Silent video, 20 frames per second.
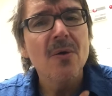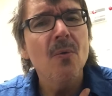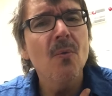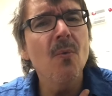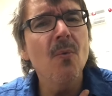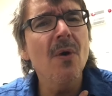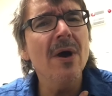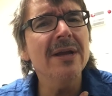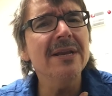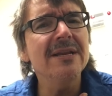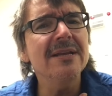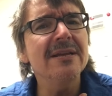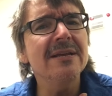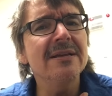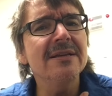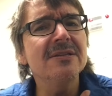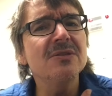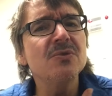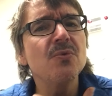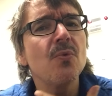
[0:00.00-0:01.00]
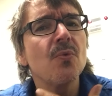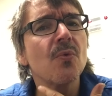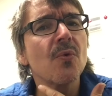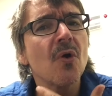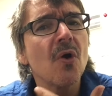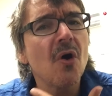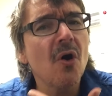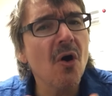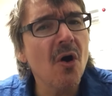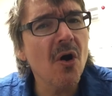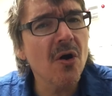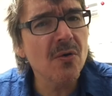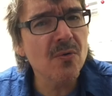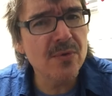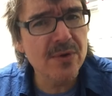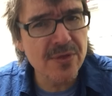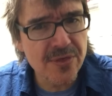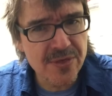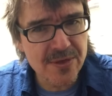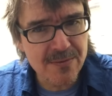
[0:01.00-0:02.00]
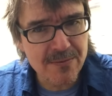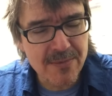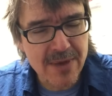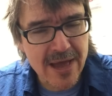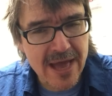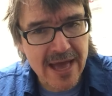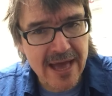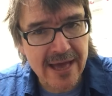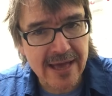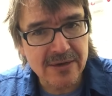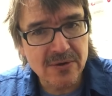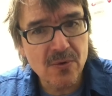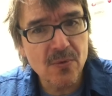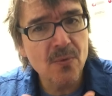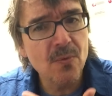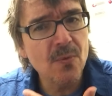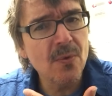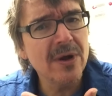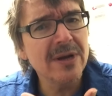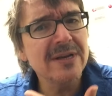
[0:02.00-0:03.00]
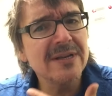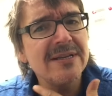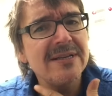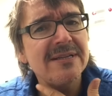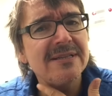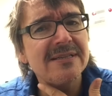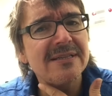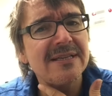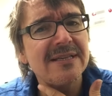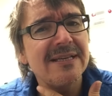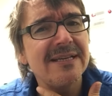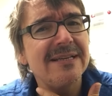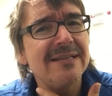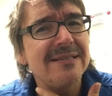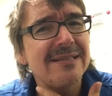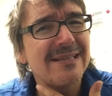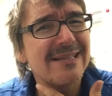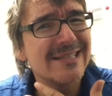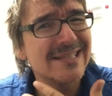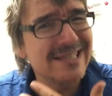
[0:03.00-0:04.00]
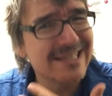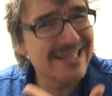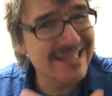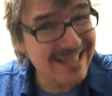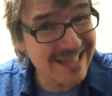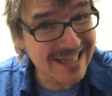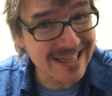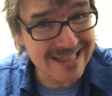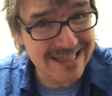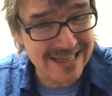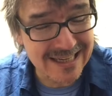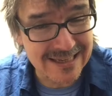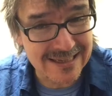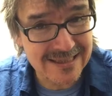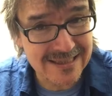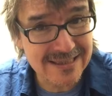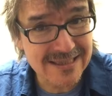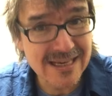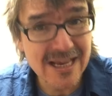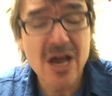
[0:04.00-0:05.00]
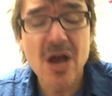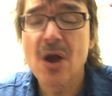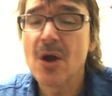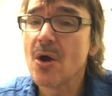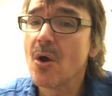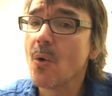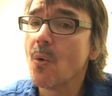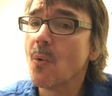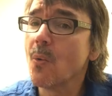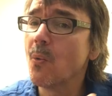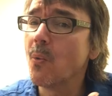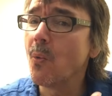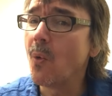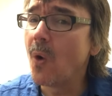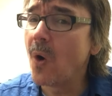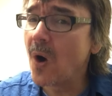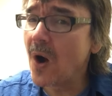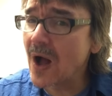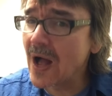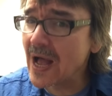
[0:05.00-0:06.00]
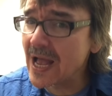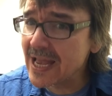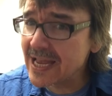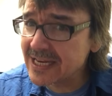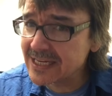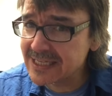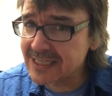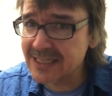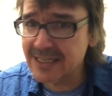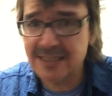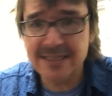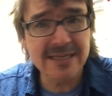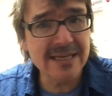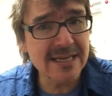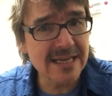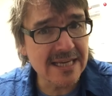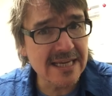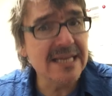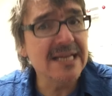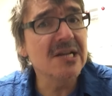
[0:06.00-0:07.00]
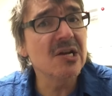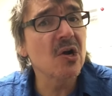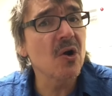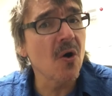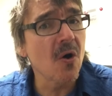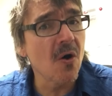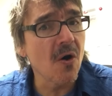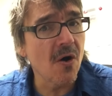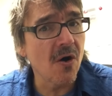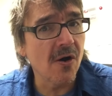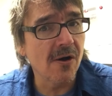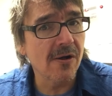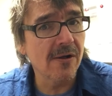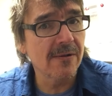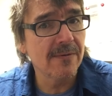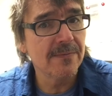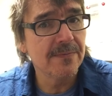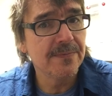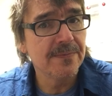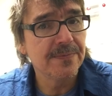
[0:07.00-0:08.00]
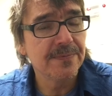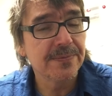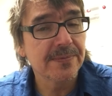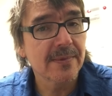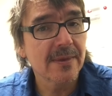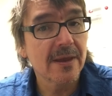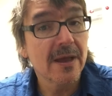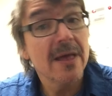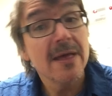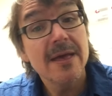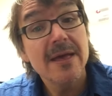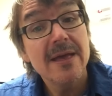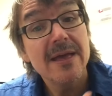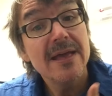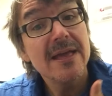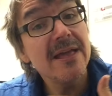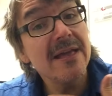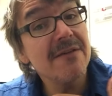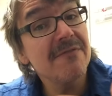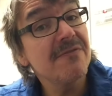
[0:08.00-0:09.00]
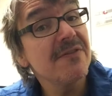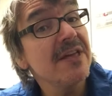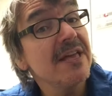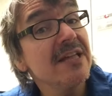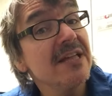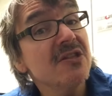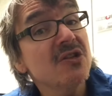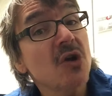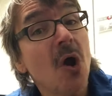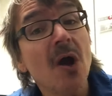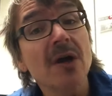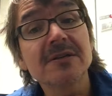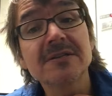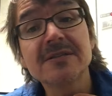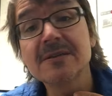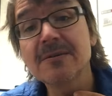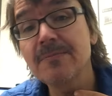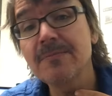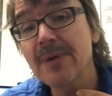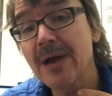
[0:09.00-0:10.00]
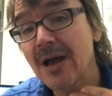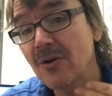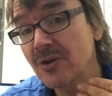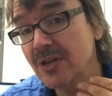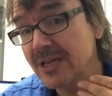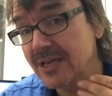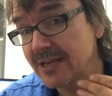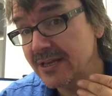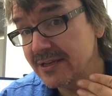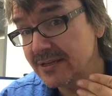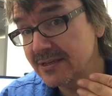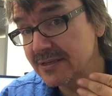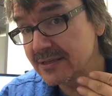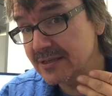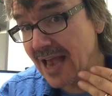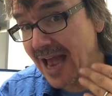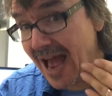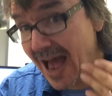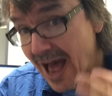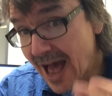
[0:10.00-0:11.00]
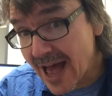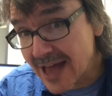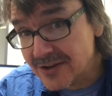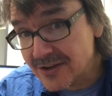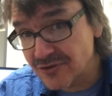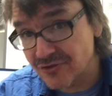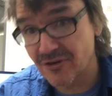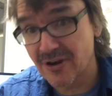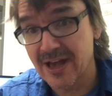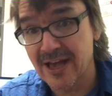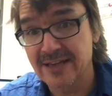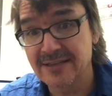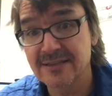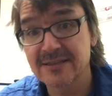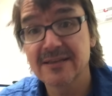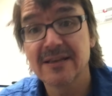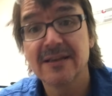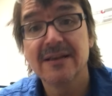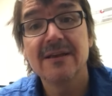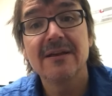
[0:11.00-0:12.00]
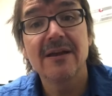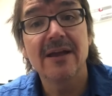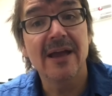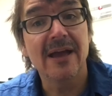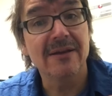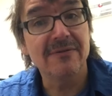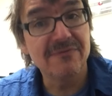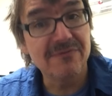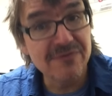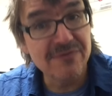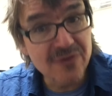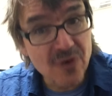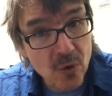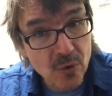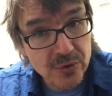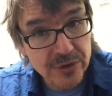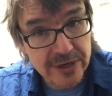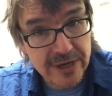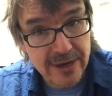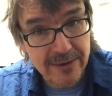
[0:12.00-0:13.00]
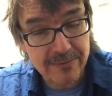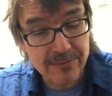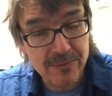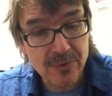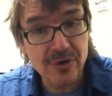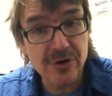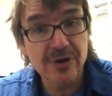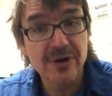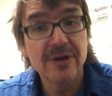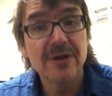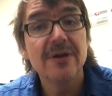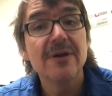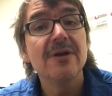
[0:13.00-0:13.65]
What is wrong with the man? What is his sickness? Why did he call? If he talks about his address and phone number,